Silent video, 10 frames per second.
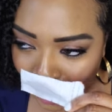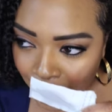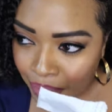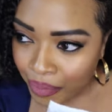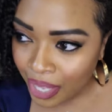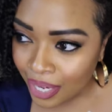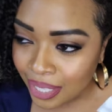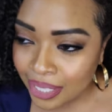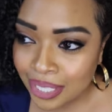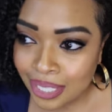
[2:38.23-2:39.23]
I
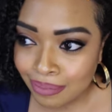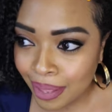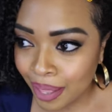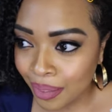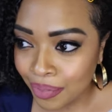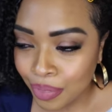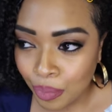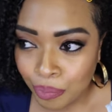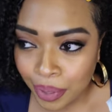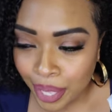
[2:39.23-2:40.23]
immediately smell the
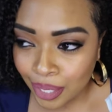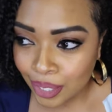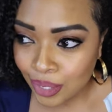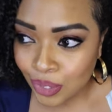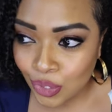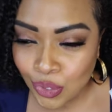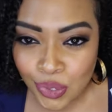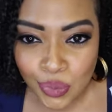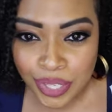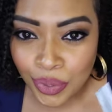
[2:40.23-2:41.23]
Bailey's
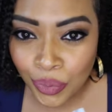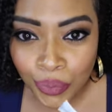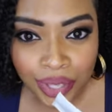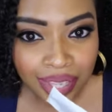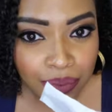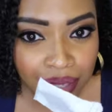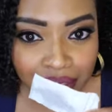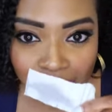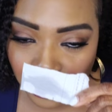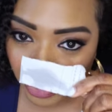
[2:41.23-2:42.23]
sweet cream
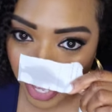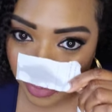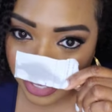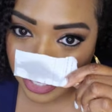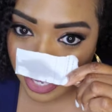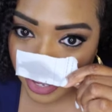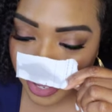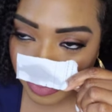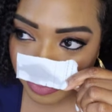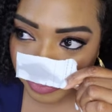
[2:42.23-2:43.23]
in this fragrance, y'all.